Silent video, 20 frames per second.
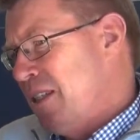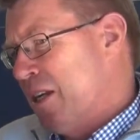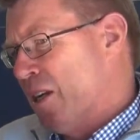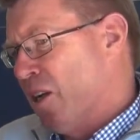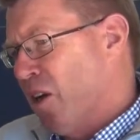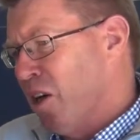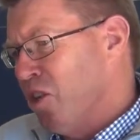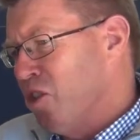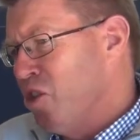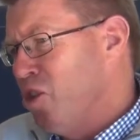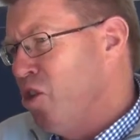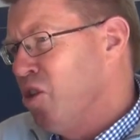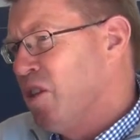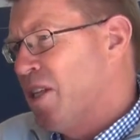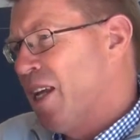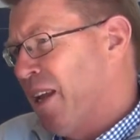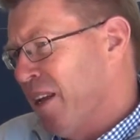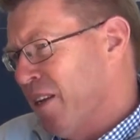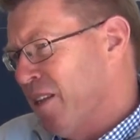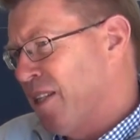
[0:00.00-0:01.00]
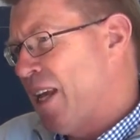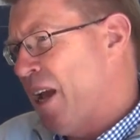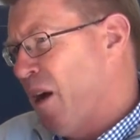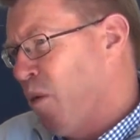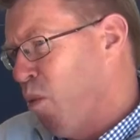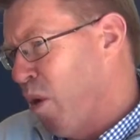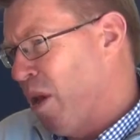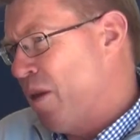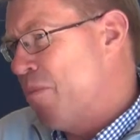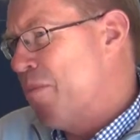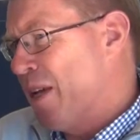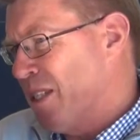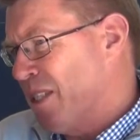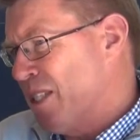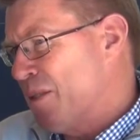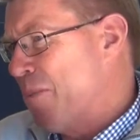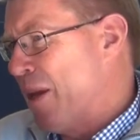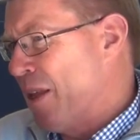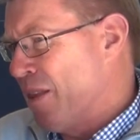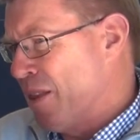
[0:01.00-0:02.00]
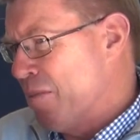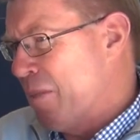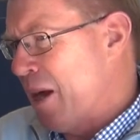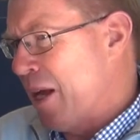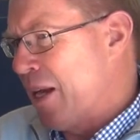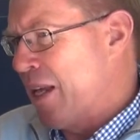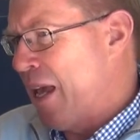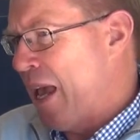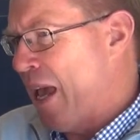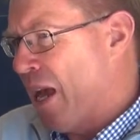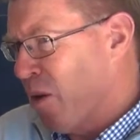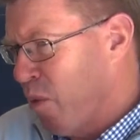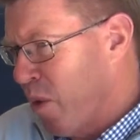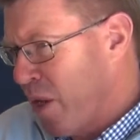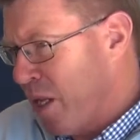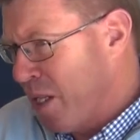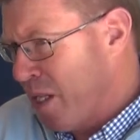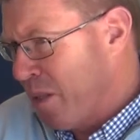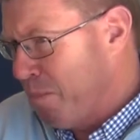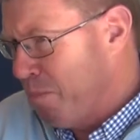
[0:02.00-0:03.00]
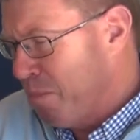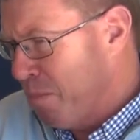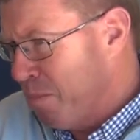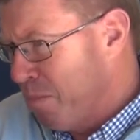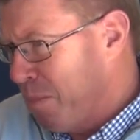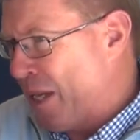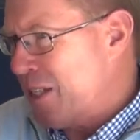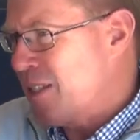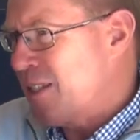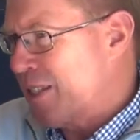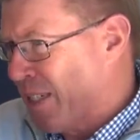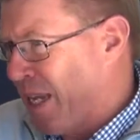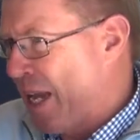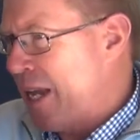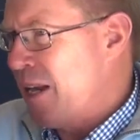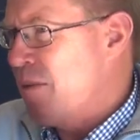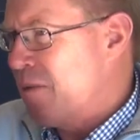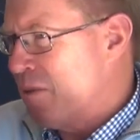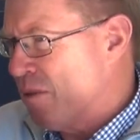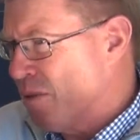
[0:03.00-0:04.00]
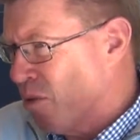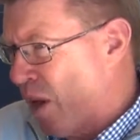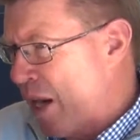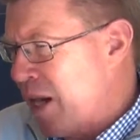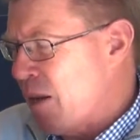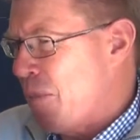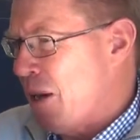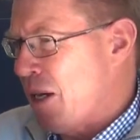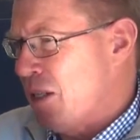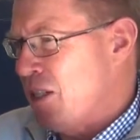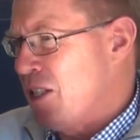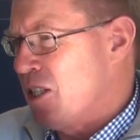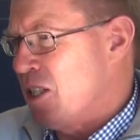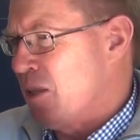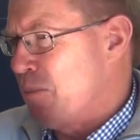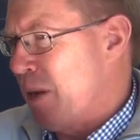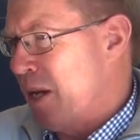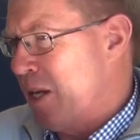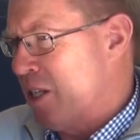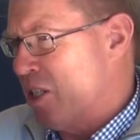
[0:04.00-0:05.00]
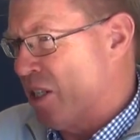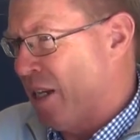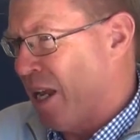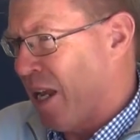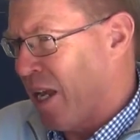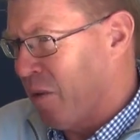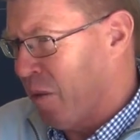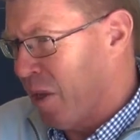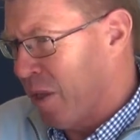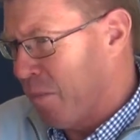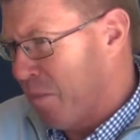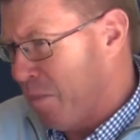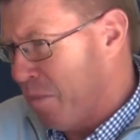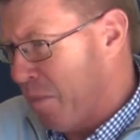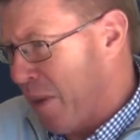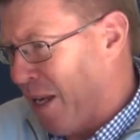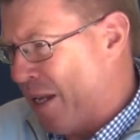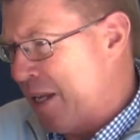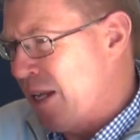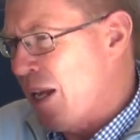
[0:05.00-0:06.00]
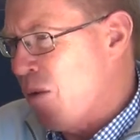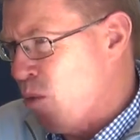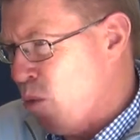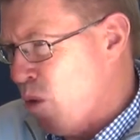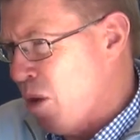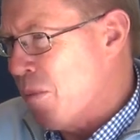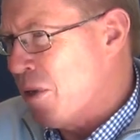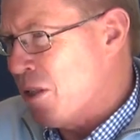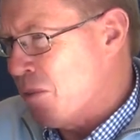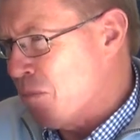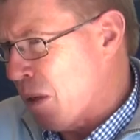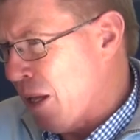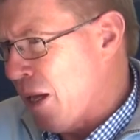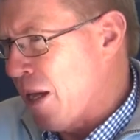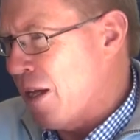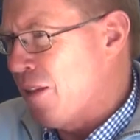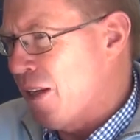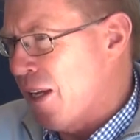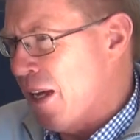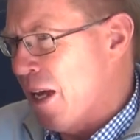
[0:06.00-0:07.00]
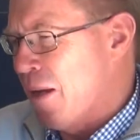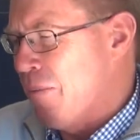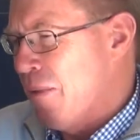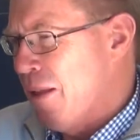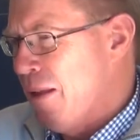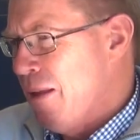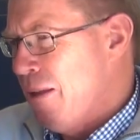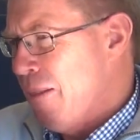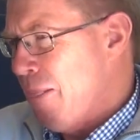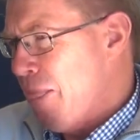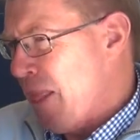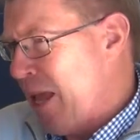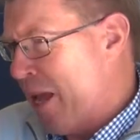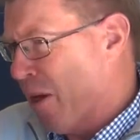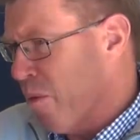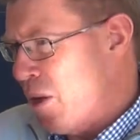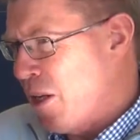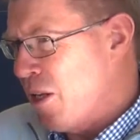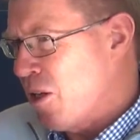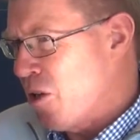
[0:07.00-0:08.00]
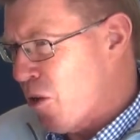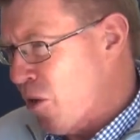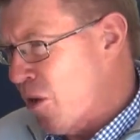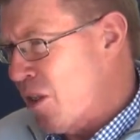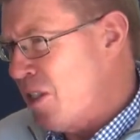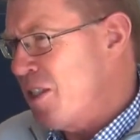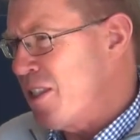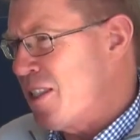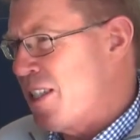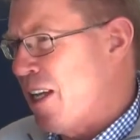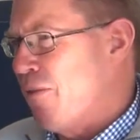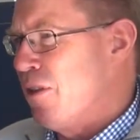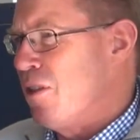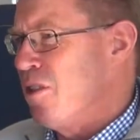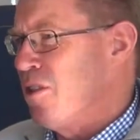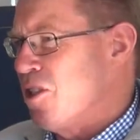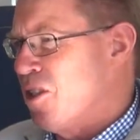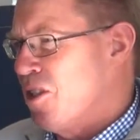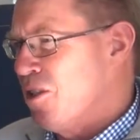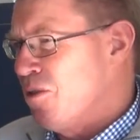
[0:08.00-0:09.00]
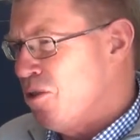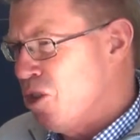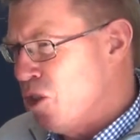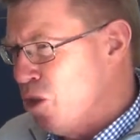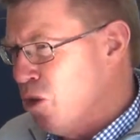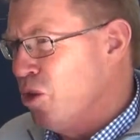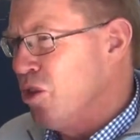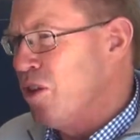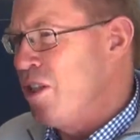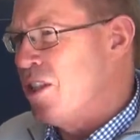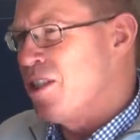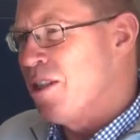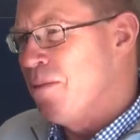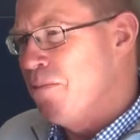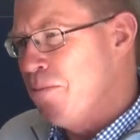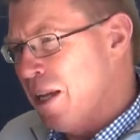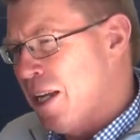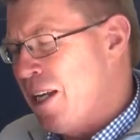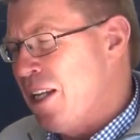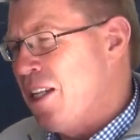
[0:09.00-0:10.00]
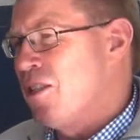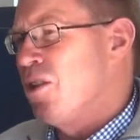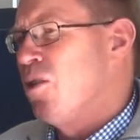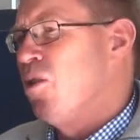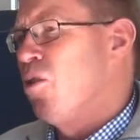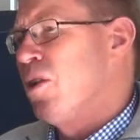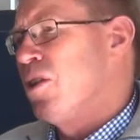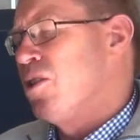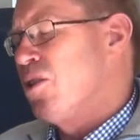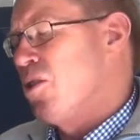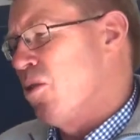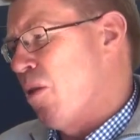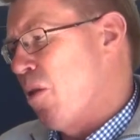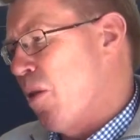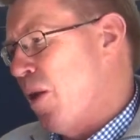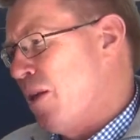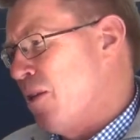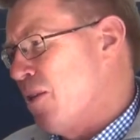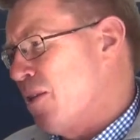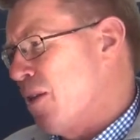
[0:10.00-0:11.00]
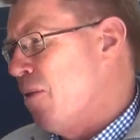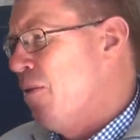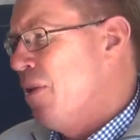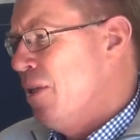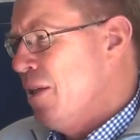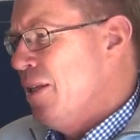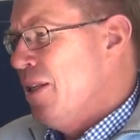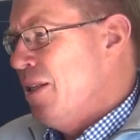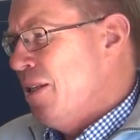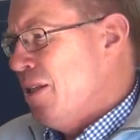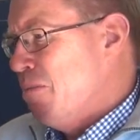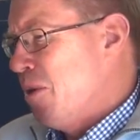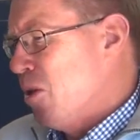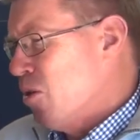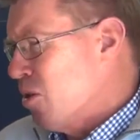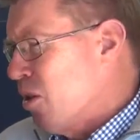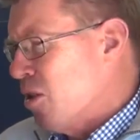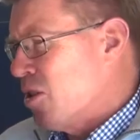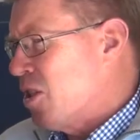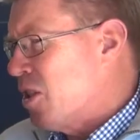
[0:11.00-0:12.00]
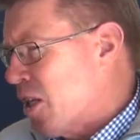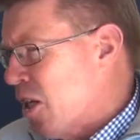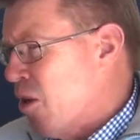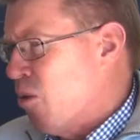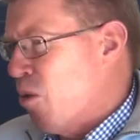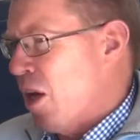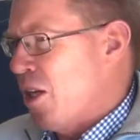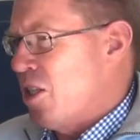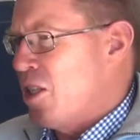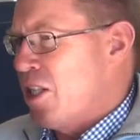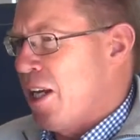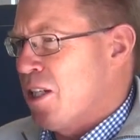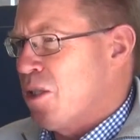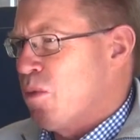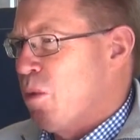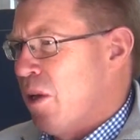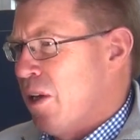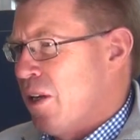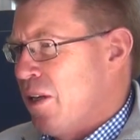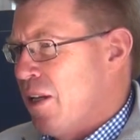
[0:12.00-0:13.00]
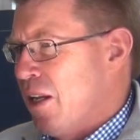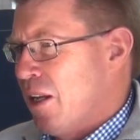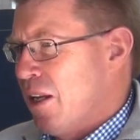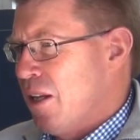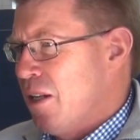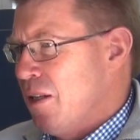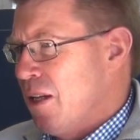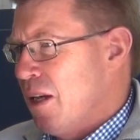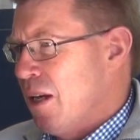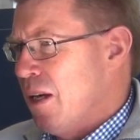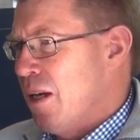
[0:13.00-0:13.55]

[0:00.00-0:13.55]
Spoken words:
guys, you tell us how we best spend the money. How do we best get greater participation? How do we better get women playing the game? How do we increase sevens and juniors and minis and all this sort of thing? So Bill's not just going to write cheques willy-nilly.